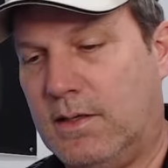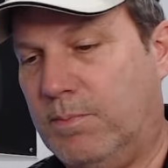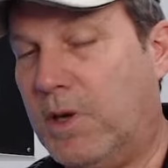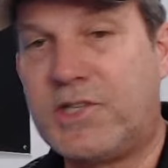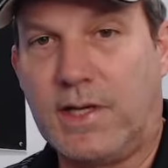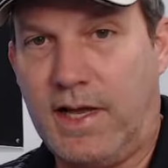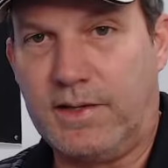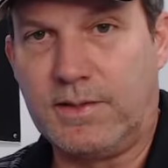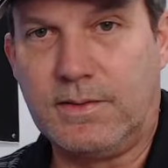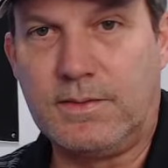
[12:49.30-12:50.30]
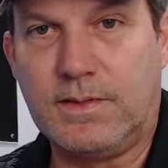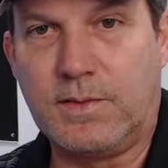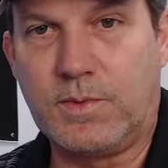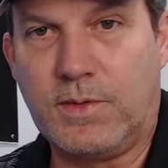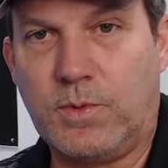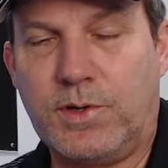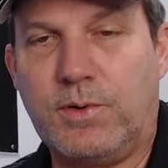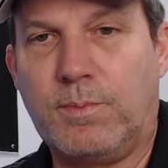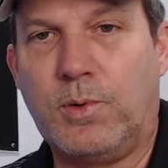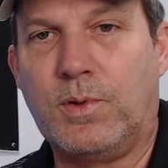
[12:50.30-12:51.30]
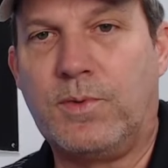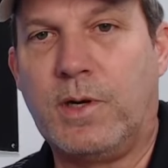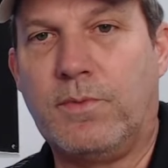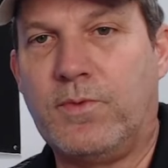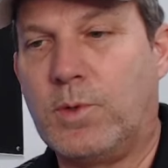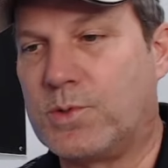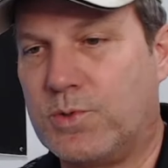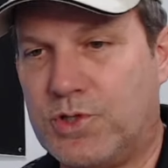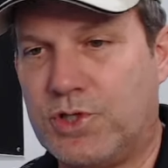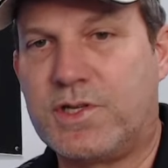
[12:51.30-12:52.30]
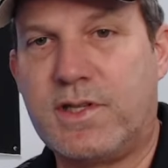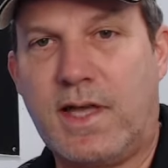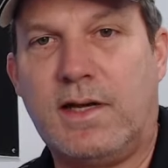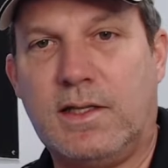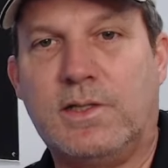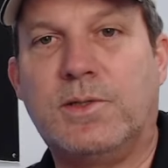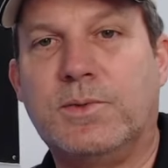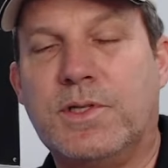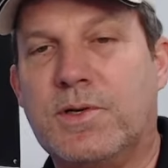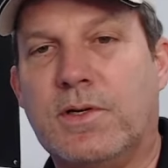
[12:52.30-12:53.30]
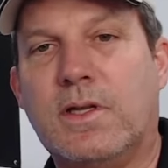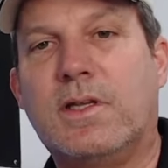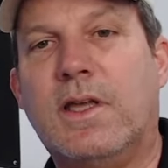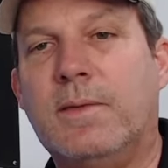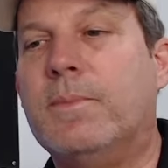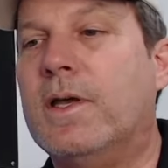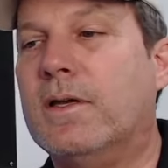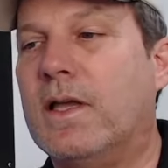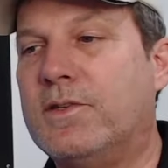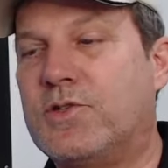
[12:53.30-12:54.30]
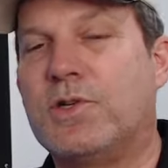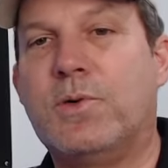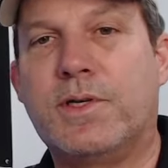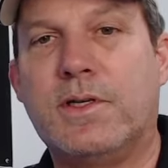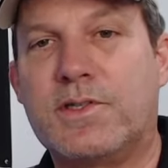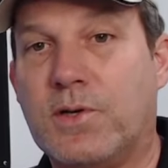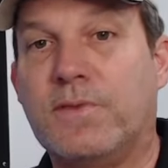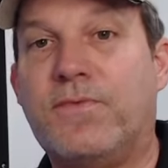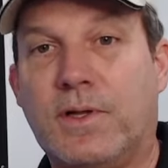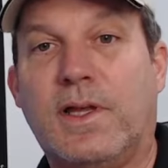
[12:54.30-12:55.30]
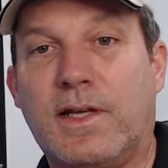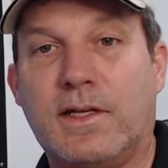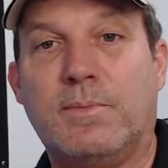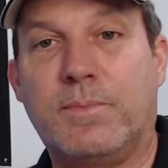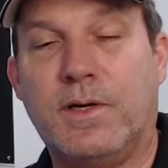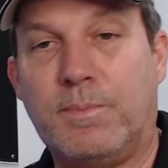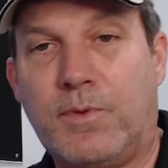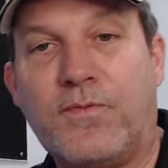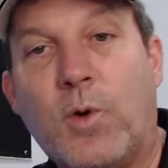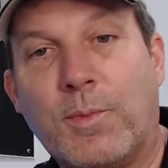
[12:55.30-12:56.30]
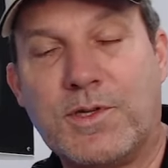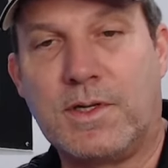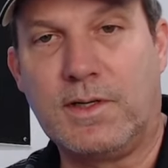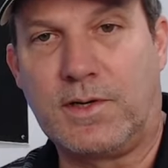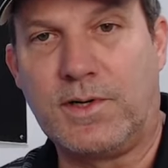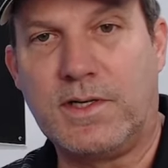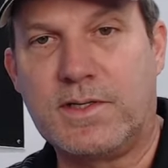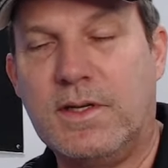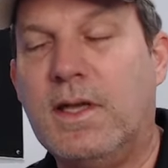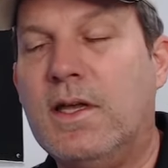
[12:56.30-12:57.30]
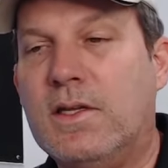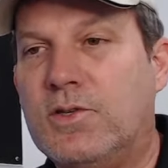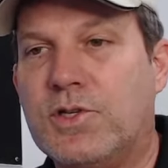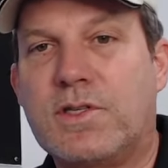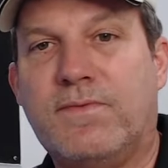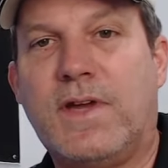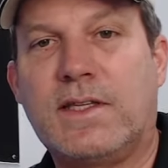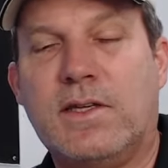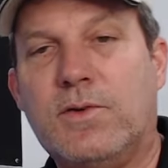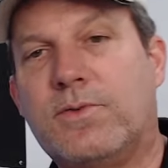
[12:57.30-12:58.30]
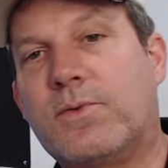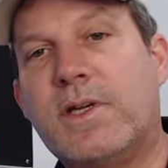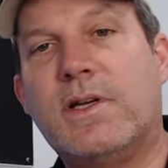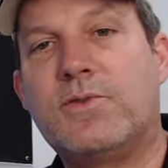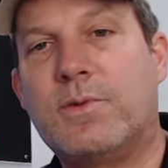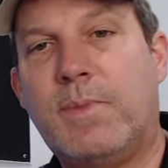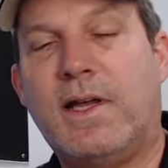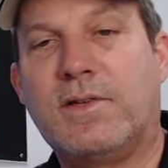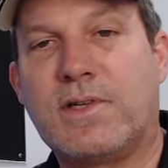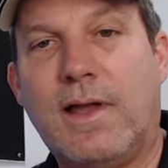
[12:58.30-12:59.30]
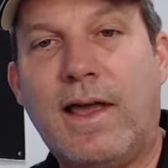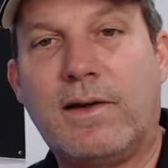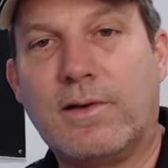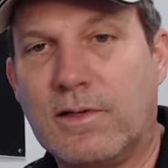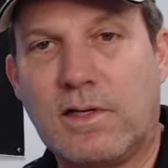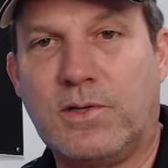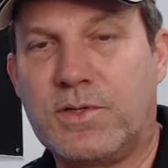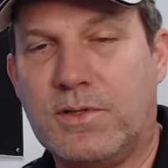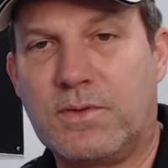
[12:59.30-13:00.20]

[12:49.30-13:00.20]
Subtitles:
much lighter than what you were pulling around before. So just that alone is going to show it. It's going to feel like a performance increase. Just the fact that you're 300 pounds lighter, or close to